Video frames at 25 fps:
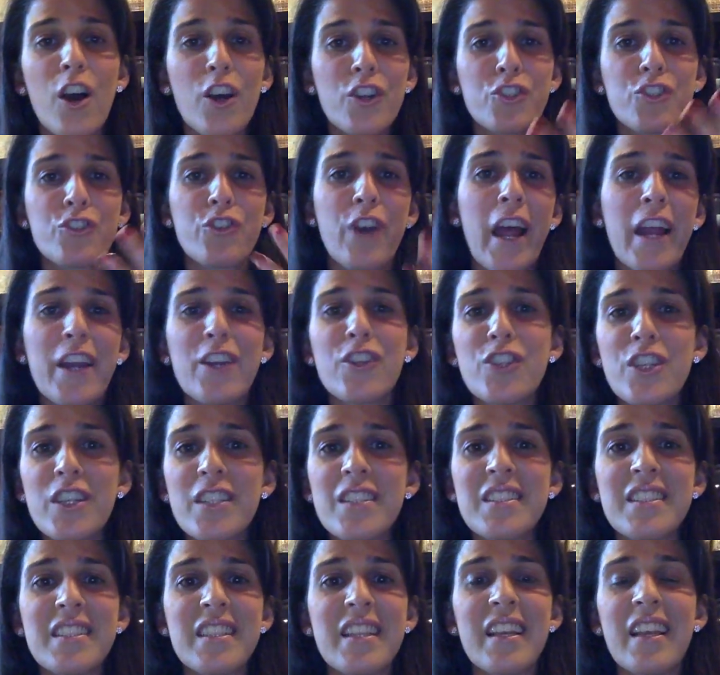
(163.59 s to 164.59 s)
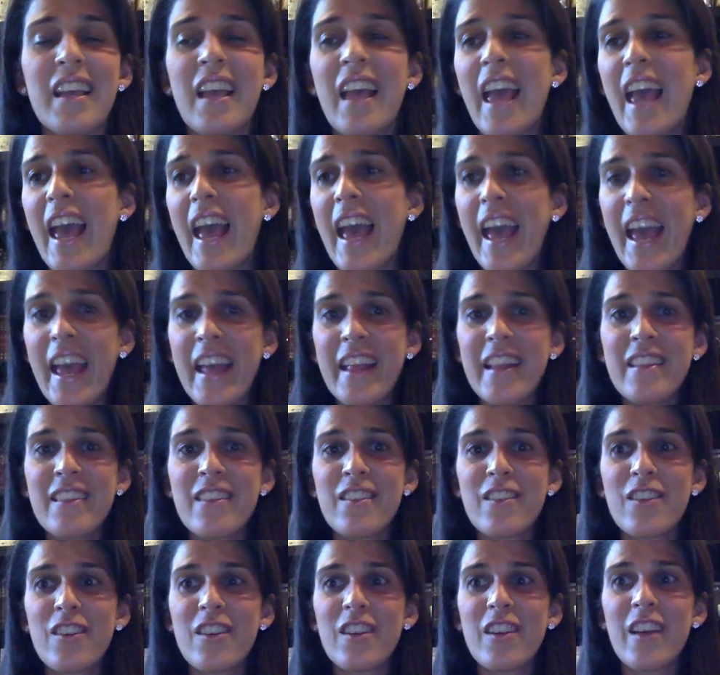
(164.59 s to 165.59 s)
strategist,
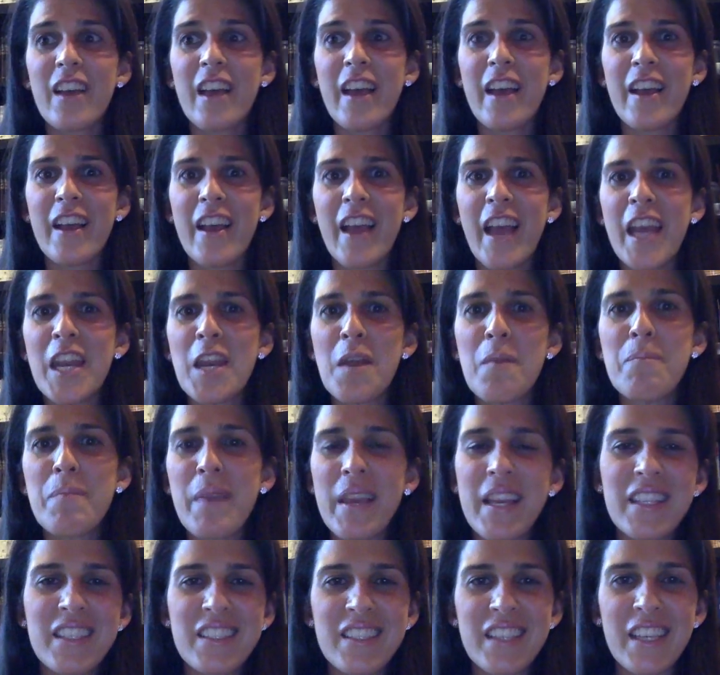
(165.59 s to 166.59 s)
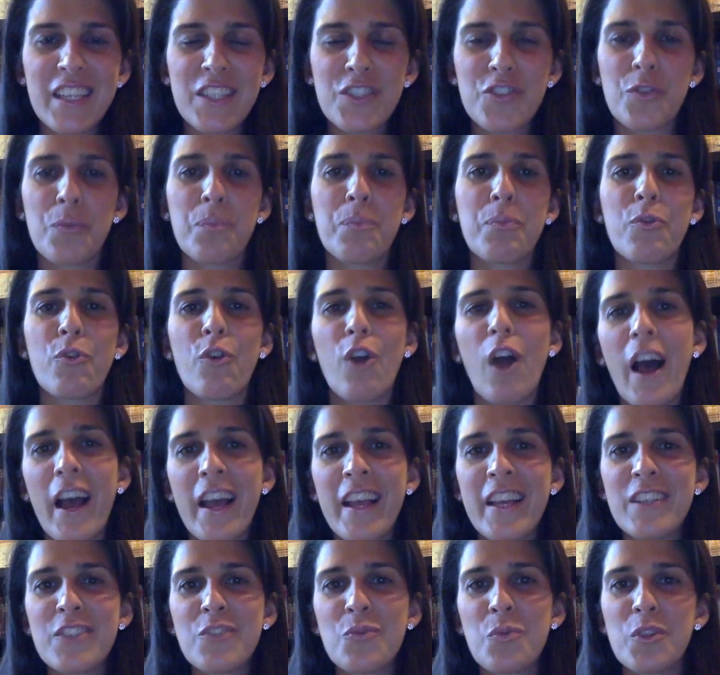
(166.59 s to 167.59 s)
and an amazing
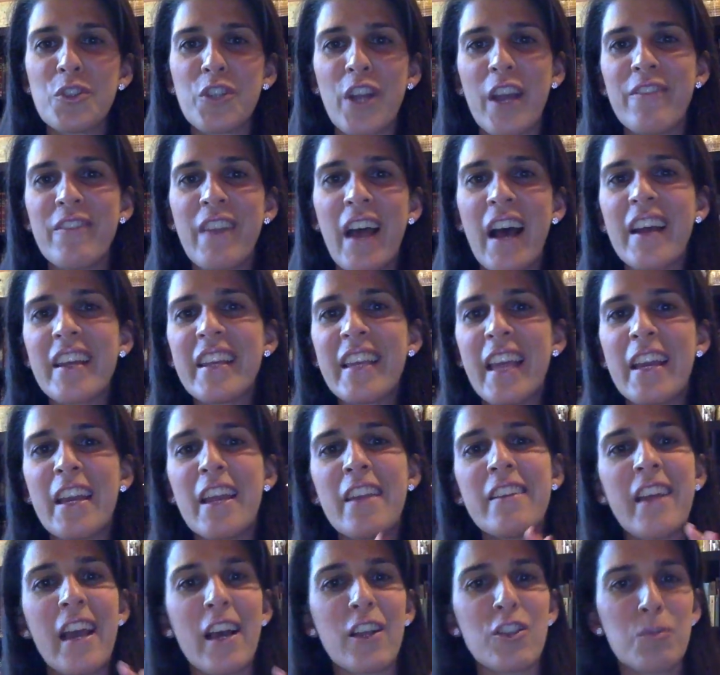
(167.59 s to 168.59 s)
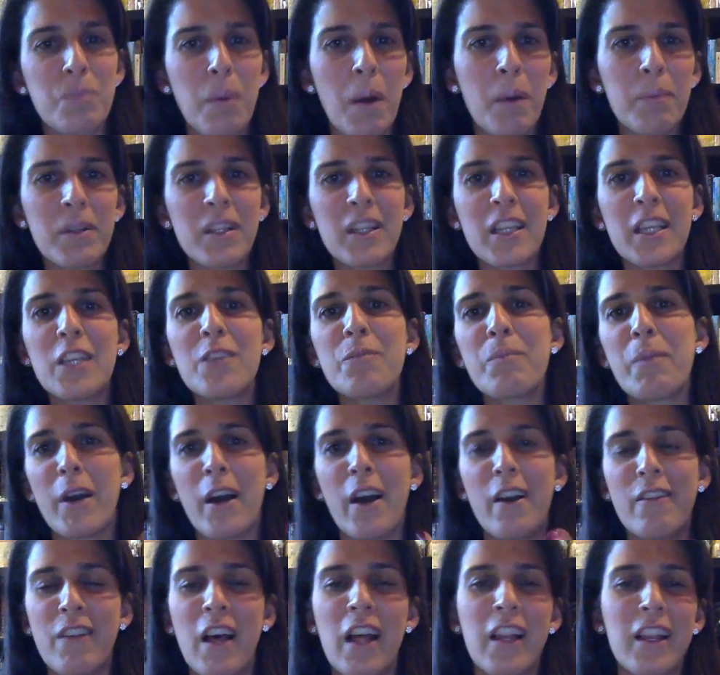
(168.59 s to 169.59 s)
surprise, which I've not yet announced publicly,
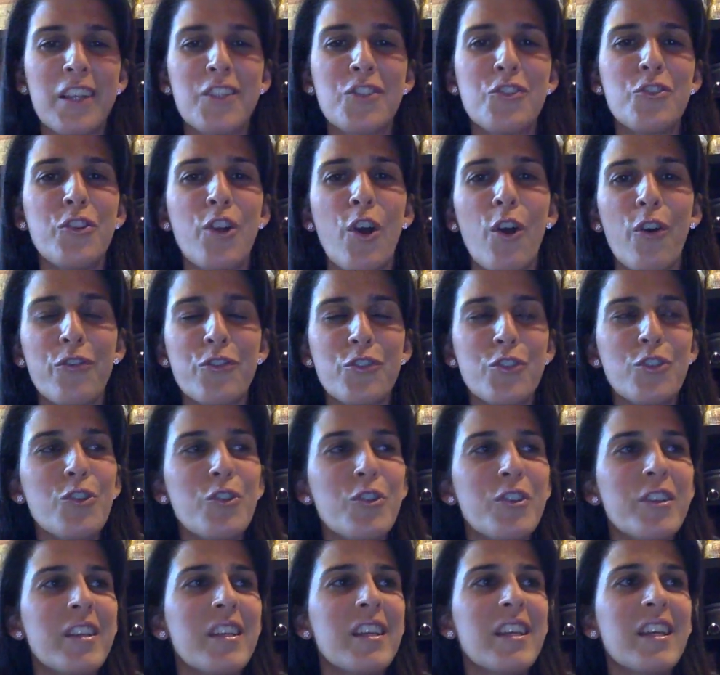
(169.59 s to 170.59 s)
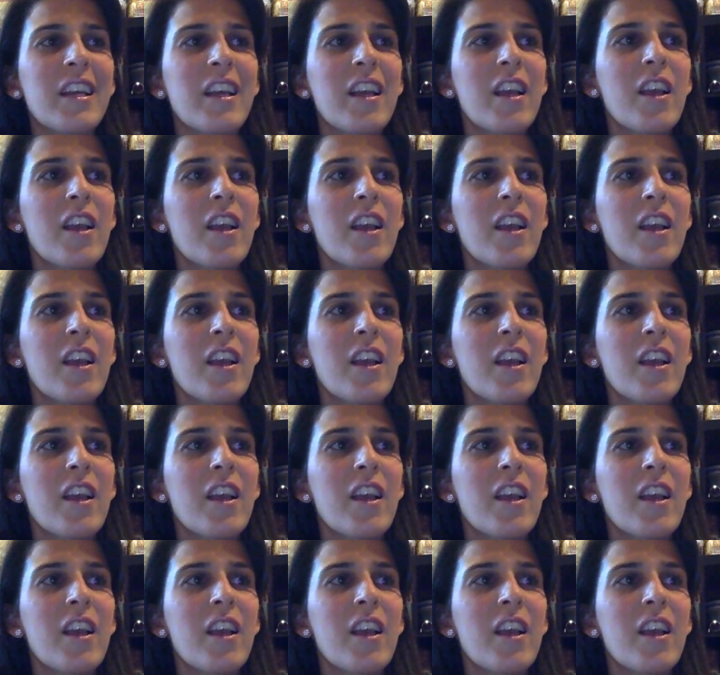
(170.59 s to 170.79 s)
but I'll let you know soon.